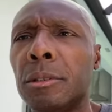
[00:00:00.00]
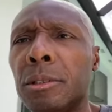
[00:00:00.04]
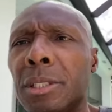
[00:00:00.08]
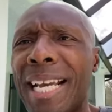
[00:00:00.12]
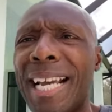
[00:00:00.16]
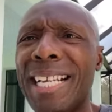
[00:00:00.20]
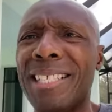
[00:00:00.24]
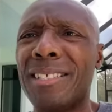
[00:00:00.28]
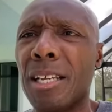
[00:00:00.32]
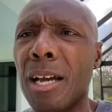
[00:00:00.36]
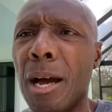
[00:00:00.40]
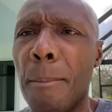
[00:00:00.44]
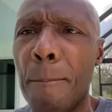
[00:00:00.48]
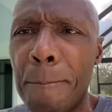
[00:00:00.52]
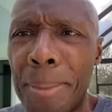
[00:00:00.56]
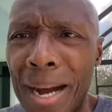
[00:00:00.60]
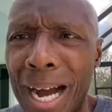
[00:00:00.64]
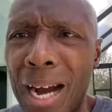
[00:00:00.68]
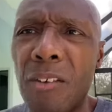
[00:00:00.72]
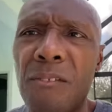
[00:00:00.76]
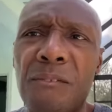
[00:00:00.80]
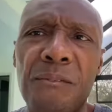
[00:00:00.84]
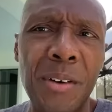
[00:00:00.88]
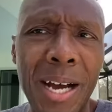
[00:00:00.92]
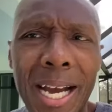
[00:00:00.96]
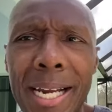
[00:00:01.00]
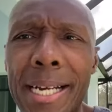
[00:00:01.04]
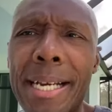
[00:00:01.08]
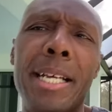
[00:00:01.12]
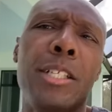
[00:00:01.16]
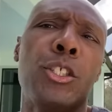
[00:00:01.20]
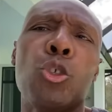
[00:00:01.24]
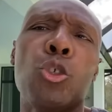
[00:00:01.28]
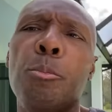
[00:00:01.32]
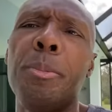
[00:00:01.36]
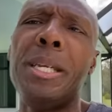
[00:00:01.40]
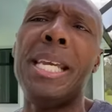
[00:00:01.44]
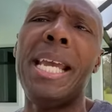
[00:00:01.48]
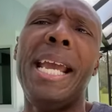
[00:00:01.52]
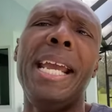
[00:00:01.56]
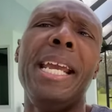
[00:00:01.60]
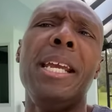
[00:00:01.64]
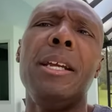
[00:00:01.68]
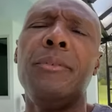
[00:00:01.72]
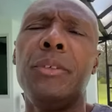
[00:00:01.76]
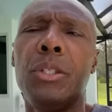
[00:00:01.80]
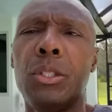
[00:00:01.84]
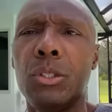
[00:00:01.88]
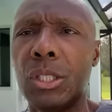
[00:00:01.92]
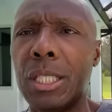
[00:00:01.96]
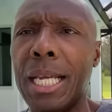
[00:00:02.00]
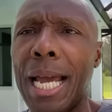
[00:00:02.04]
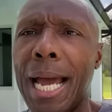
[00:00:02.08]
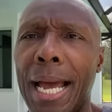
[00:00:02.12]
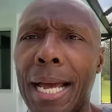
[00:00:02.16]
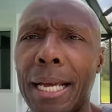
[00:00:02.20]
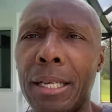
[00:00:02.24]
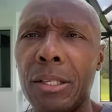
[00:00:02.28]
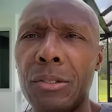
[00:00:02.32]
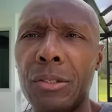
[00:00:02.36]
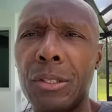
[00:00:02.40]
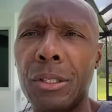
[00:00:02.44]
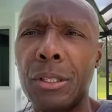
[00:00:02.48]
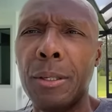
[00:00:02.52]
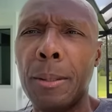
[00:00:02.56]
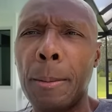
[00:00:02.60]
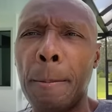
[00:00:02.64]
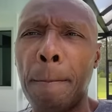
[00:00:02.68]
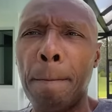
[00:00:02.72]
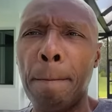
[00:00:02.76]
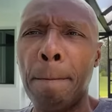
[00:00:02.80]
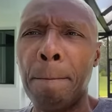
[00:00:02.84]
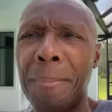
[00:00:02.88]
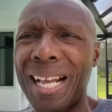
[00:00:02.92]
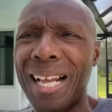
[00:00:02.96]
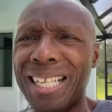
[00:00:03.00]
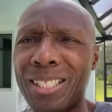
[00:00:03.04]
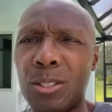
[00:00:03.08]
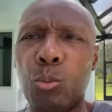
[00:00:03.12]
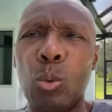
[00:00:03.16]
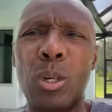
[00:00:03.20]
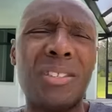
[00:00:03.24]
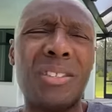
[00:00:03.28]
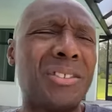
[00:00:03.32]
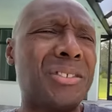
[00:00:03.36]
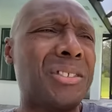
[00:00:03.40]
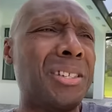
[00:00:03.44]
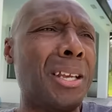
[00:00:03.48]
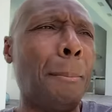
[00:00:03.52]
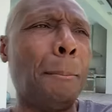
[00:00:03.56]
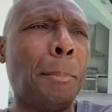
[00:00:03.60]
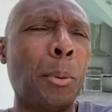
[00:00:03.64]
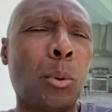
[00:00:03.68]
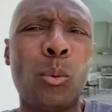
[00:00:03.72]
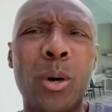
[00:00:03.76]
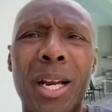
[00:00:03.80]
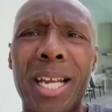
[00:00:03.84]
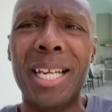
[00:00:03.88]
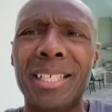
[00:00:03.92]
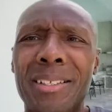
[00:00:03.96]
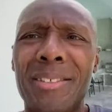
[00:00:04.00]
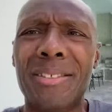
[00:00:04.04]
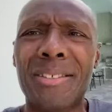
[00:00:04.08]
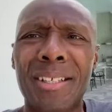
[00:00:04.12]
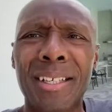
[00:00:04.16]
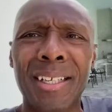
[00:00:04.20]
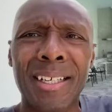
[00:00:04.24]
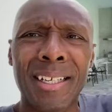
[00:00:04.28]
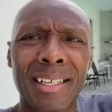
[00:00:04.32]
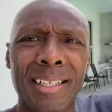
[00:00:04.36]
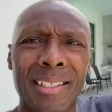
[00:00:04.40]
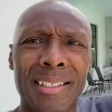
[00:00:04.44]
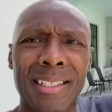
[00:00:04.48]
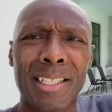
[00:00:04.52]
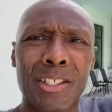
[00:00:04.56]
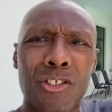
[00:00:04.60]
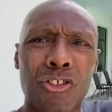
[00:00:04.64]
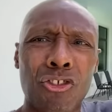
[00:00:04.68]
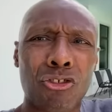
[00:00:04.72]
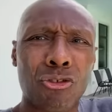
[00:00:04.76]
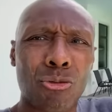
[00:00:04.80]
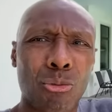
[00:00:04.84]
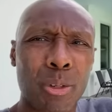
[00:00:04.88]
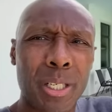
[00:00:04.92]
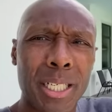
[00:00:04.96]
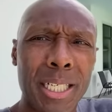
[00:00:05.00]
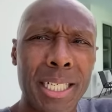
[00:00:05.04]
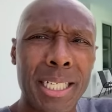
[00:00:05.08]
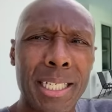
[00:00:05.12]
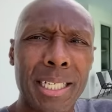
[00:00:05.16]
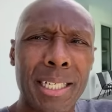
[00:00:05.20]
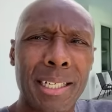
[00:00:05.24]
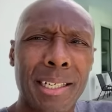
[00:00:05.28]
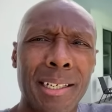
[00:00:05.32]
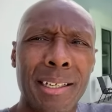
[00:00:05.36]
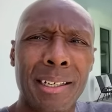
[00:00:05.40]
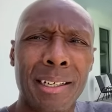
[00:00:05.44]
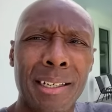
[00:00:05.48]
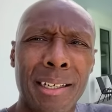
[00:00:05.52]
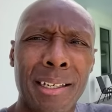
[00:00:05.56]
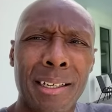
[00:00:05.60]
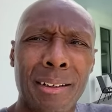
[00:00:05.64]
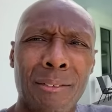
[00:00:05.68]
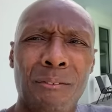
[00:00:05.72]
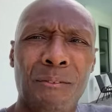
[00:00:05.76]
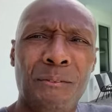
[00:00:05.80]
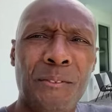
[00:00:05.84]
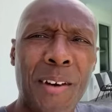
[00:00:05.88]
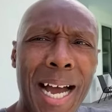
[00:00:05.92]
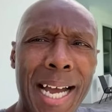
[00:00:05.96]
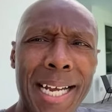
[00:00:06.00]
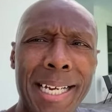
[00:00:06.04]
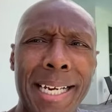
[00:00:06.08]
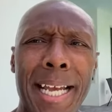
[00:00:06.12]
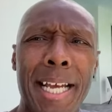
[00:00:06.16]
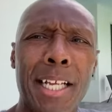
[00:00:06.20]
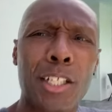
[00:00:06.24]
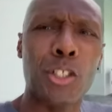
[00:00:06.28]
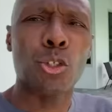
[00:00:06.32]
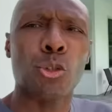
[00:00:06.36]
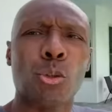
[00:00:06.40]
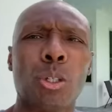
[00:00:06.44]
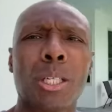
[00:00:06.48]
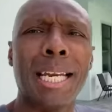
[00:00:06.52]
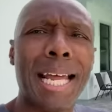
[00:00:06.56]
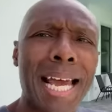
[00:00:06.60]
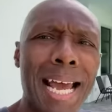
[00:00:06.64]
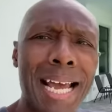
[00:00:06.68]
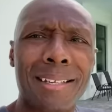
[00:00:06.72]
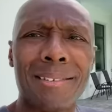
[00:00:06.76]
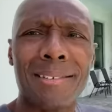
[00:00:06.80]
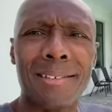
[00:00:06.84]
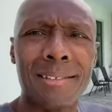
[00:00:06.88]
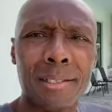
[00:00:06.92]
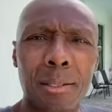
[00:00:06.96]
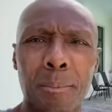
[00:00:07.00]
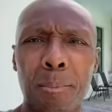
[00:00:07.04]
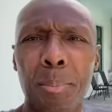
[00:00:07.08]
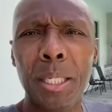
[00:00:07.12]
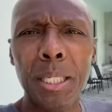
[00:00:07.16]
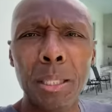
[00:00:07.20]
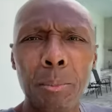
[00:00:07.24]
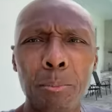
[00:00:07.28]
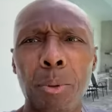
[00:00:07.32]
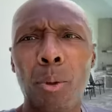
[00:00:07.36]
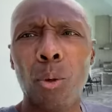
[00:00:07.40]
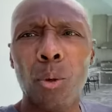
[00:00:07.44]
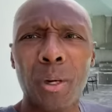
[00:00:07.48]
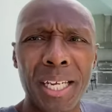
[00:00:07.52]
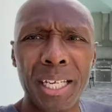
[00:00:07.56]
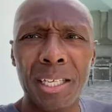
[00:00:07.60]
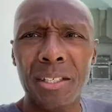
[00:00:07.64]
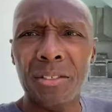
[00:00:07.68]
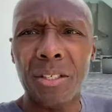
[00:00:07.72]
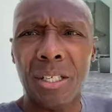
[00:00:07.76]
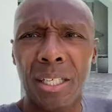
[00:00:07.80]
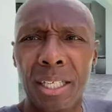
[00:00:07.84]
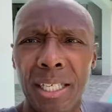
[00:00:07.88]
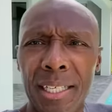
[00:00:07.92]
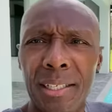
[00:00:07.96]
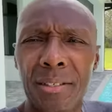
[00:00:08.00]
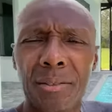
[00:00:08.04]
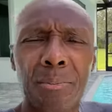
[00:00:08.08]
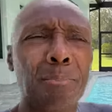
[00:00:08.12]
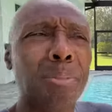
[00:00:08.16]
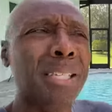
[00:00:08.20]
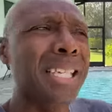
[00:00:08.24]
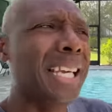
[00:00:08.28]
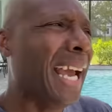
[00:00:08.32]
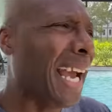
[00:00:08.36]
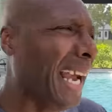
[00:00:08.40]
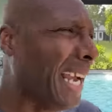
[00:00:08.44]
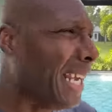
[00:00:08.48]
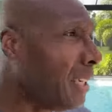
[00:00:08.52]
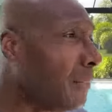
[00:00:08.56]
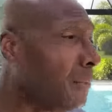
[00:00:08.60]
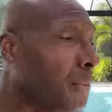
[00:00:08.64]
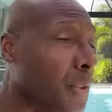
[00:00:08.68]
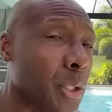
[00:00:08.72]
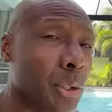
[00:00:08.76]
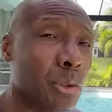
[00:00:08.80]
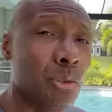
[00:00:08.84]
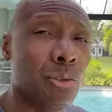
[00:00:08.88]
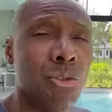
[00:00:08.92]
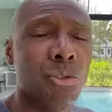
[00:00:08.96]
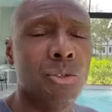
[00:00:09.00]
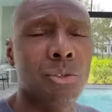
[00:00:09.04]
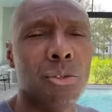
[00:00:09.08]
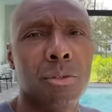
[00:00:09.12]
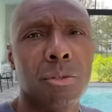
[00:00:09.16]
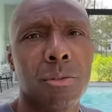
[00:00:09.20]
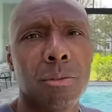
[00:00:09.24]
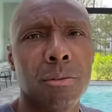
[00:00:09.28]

It's about financial behaviors, guys. That's what separates these three financial classes of people is, is behaviors.